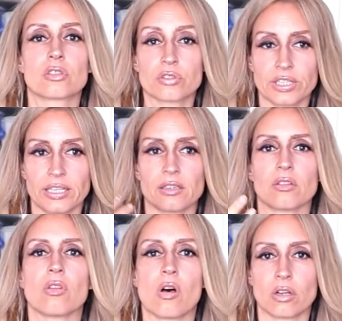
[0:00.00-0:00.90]
create a
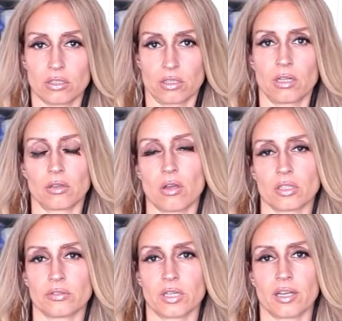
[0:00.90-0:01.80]

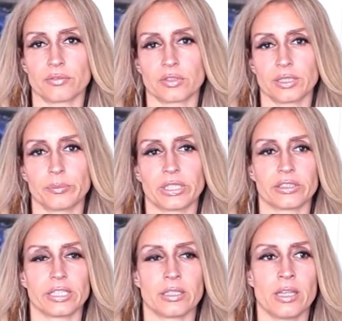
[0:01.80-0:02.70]
longer recovery
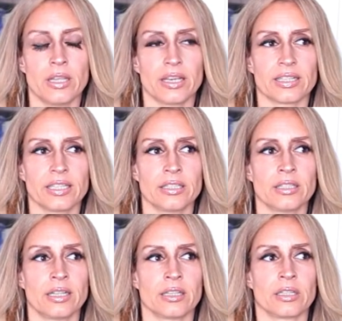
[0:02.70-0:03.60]
period. And I
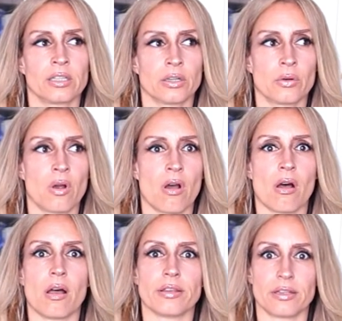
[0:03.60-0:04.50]
could go
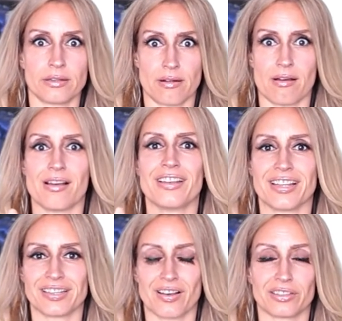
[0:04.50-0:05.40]
on and on
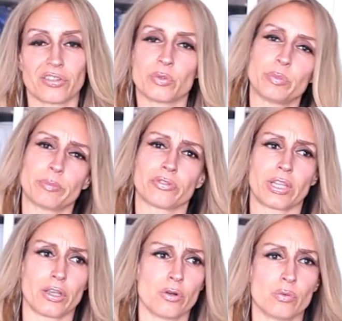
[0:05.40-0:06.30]
and on. So when people
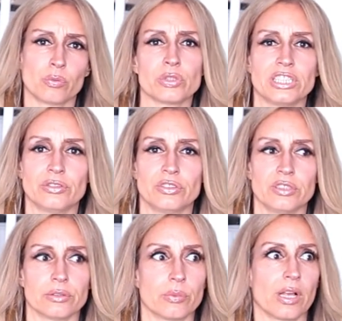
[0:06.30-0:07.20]
say, oh, well, what do you
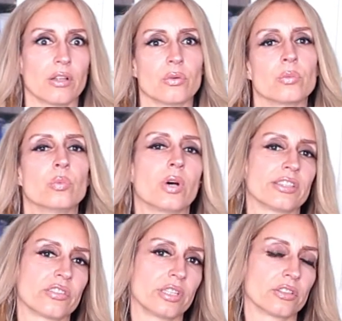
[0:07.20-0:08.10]
do? Well,
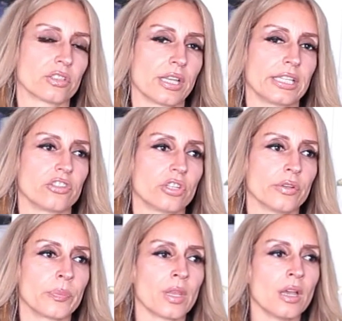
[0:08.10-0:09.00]
what's the underlying issue?
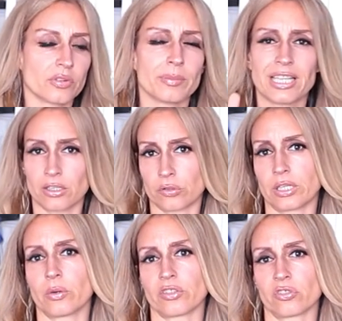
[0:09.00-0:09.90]
And somebody had a
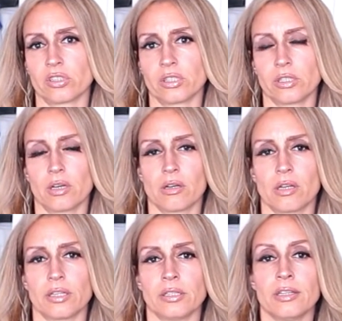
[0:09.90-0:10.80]
great question
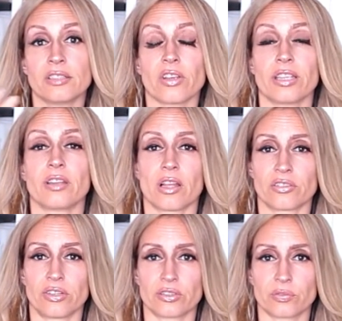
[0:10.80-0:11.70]
on
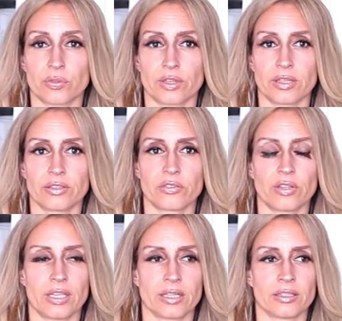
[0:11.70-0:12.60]
diagnostics for this,
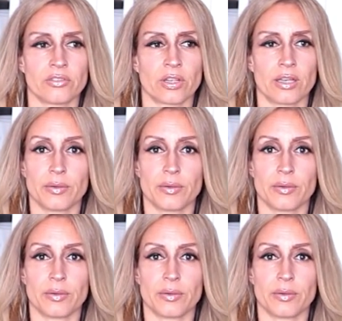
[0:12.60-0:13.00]
and